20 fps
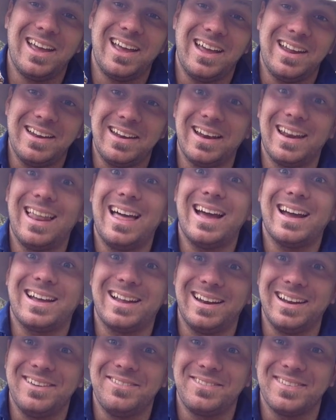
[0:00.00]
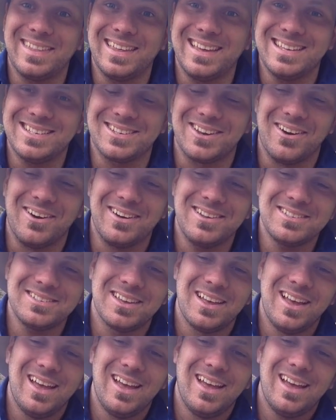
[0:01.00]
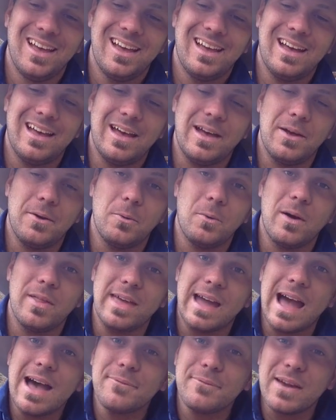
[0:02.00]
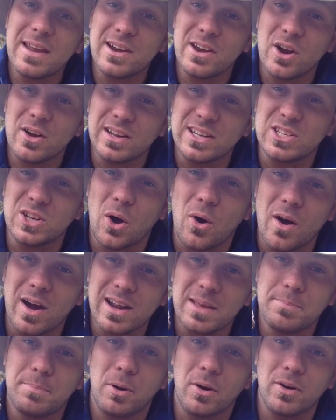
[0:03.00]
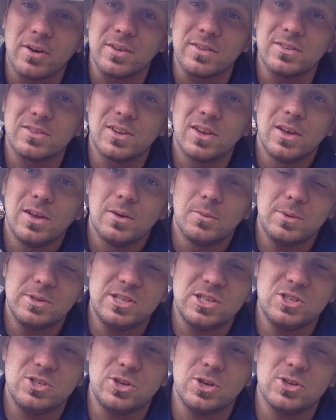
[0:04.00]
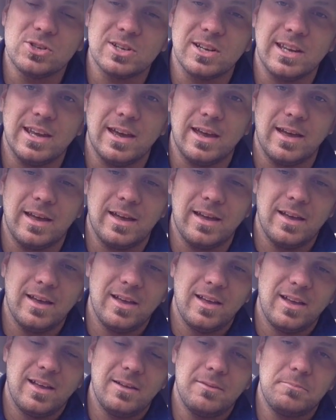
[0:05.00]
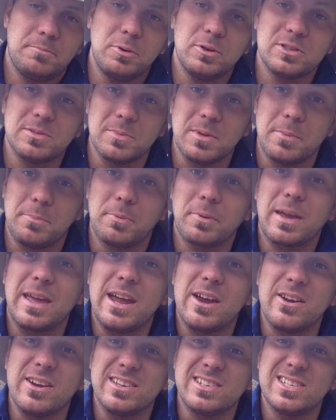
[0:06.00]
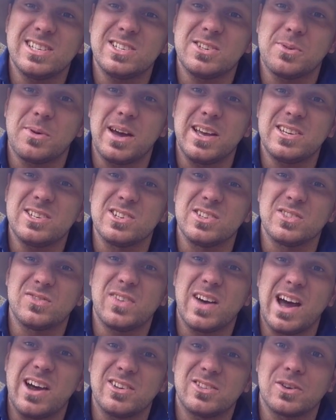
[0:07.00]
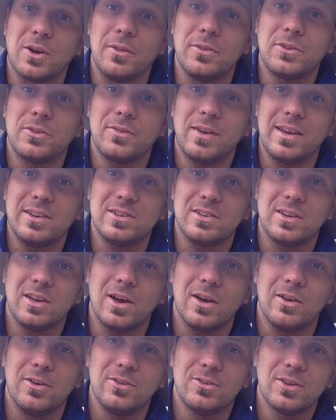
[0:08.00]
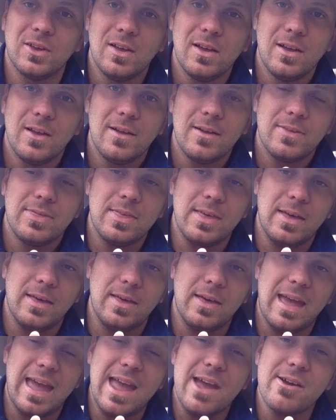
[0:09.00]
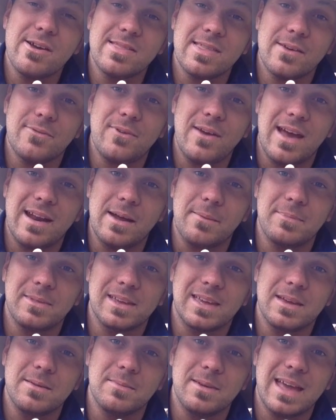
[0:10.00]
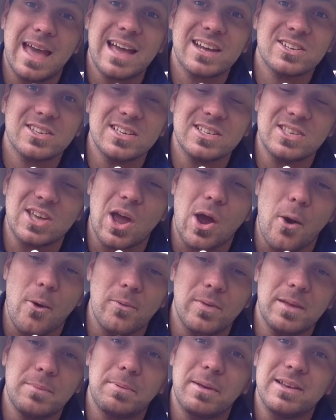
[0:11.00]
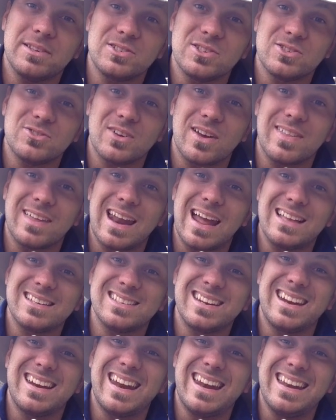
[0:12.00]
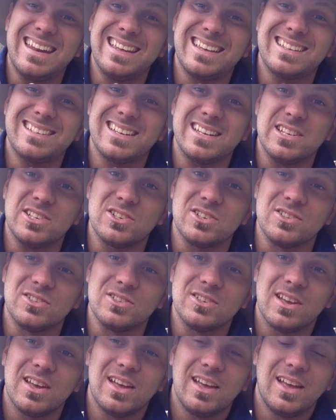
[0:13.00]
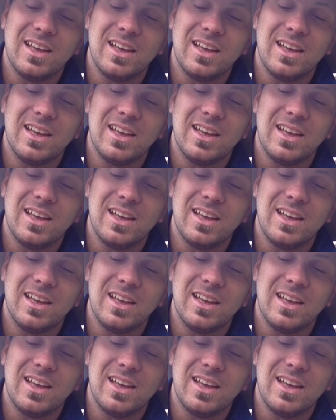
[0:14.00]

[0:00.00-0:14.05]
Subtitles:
and luckily for these guys, while they are found in only tiny pockets, which is usually puts them in a precarious situation as far as conservation goes, the area they're found up in the Kimberley actually is the only place in Australia that hasn't had any extinctions.